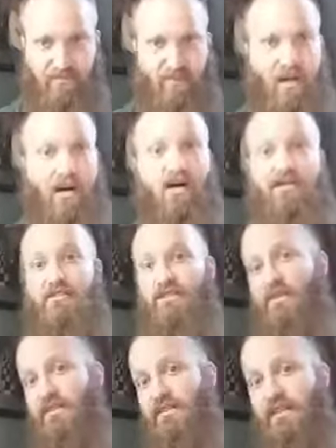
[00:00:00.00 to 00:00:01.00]
Also, there
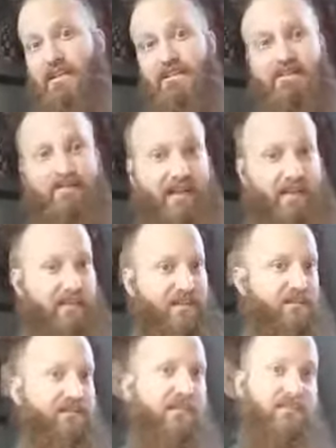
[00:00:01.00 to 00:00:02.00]
was tons of vendors,
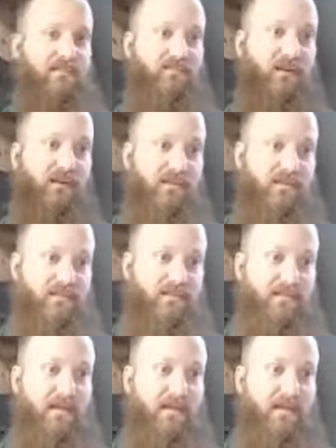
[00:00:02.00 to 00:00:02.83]
tons of artists,